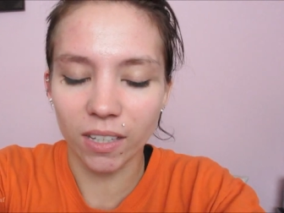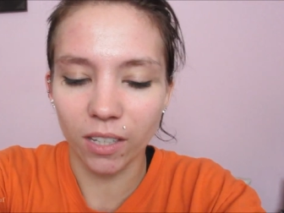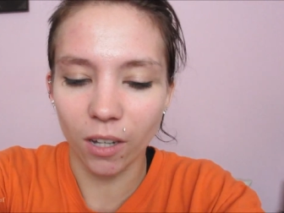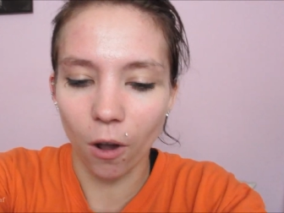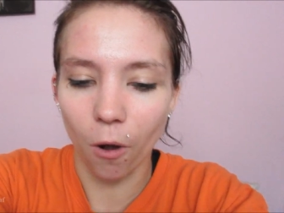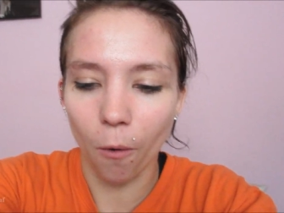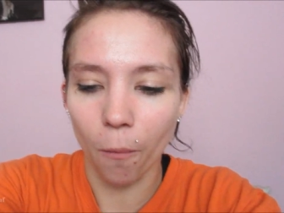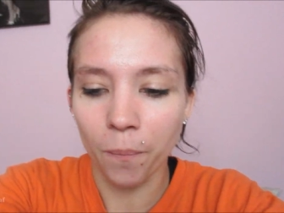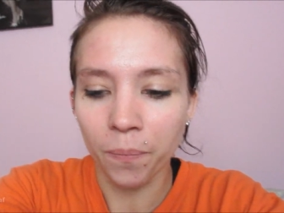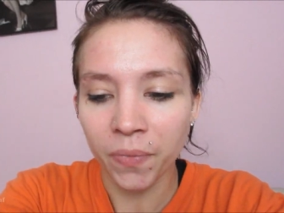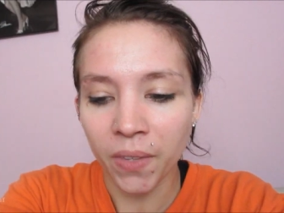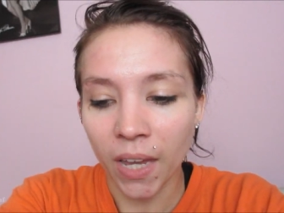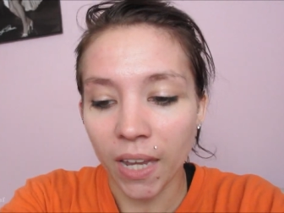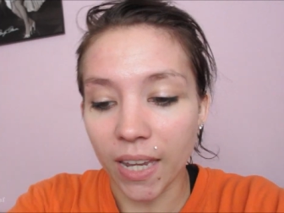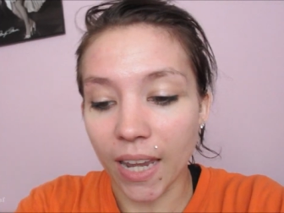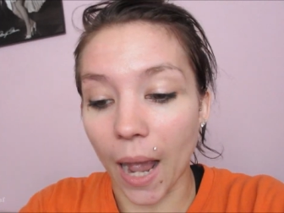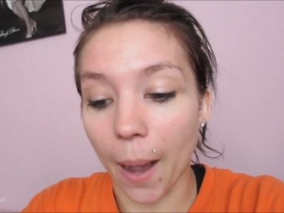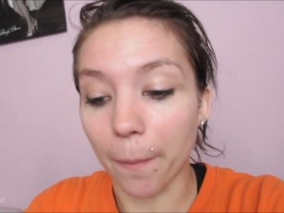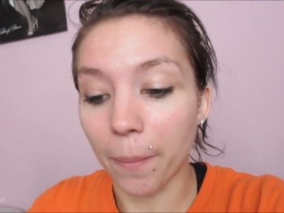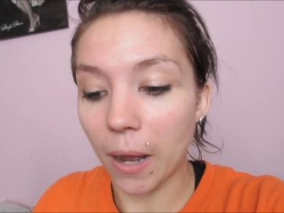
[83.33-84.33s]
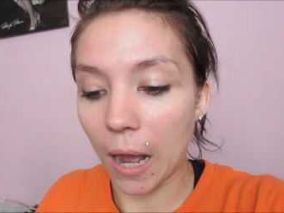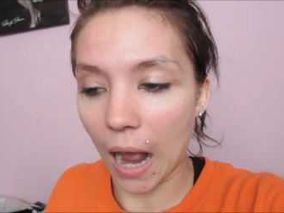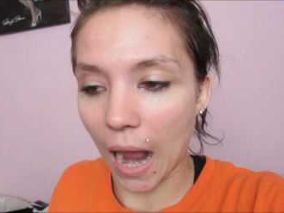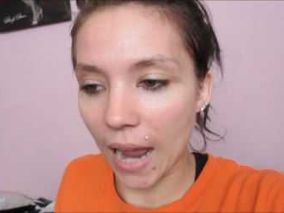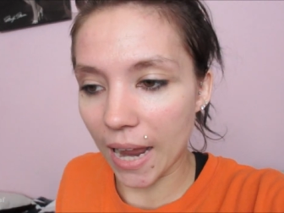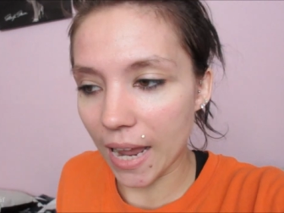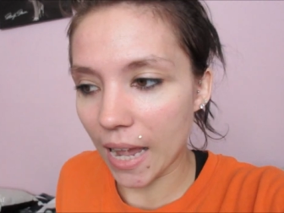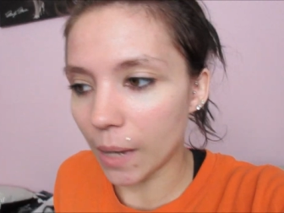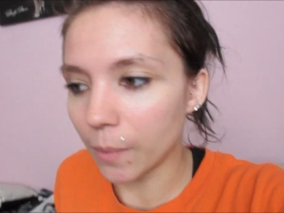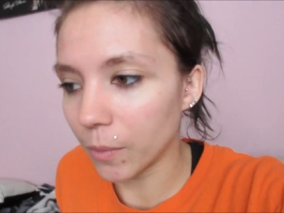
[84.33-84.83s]
So yeah, but
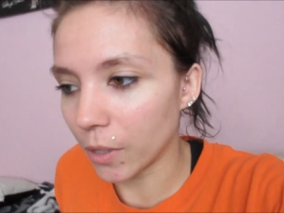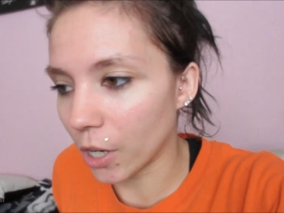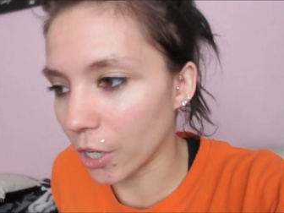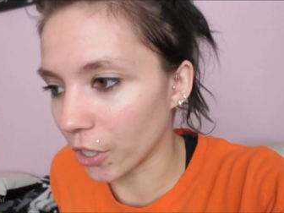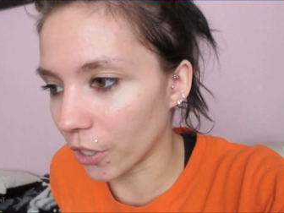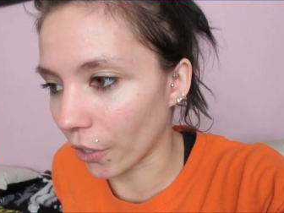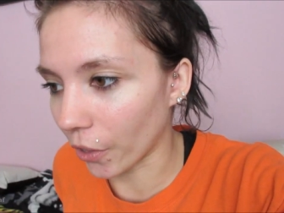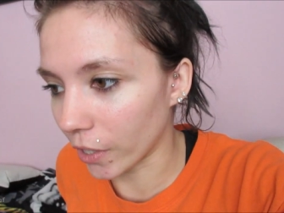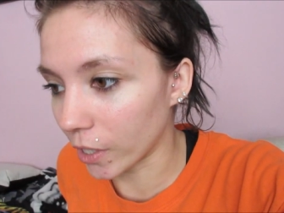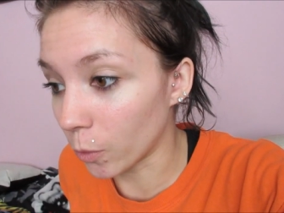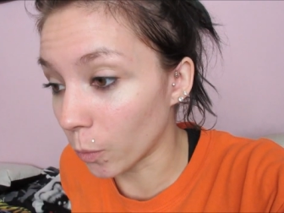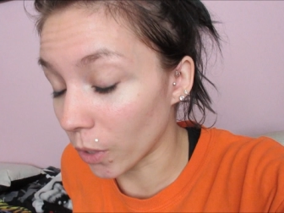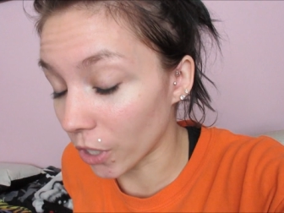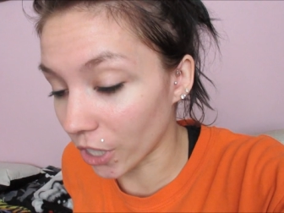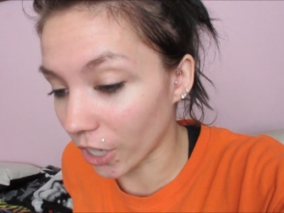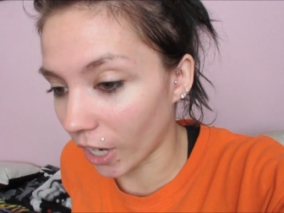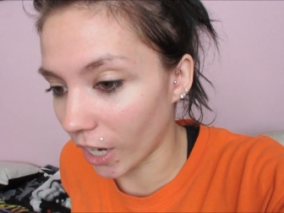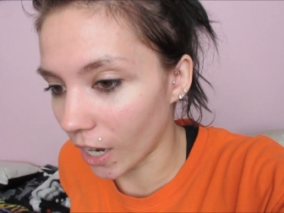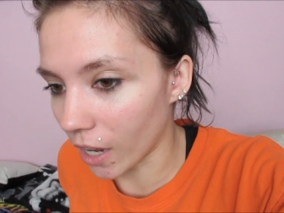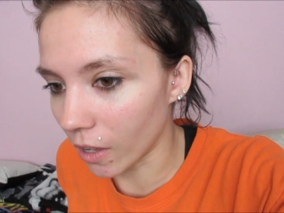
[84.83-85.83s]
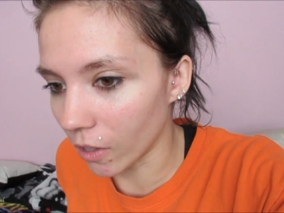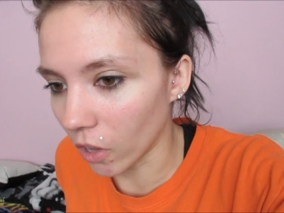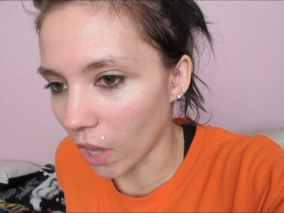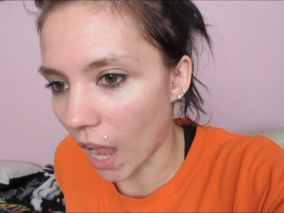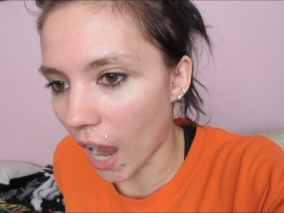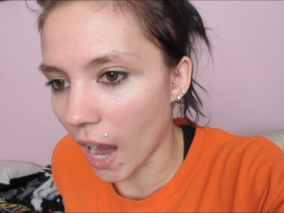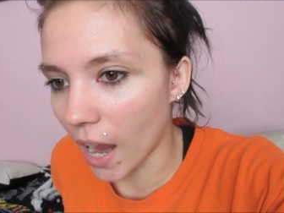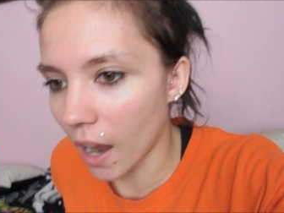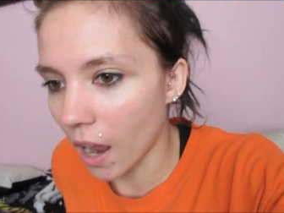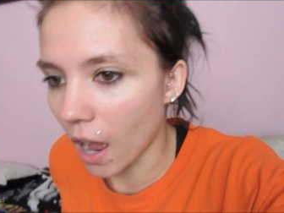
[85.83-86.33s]
I am currently working a
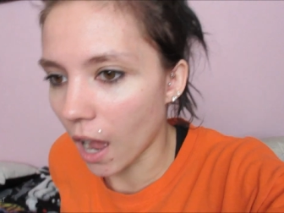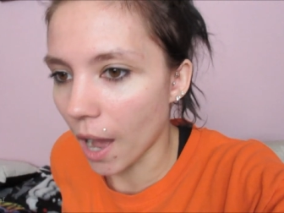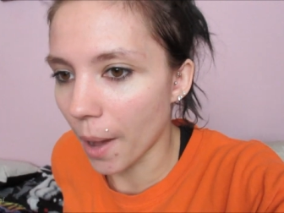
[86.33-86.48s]
lot.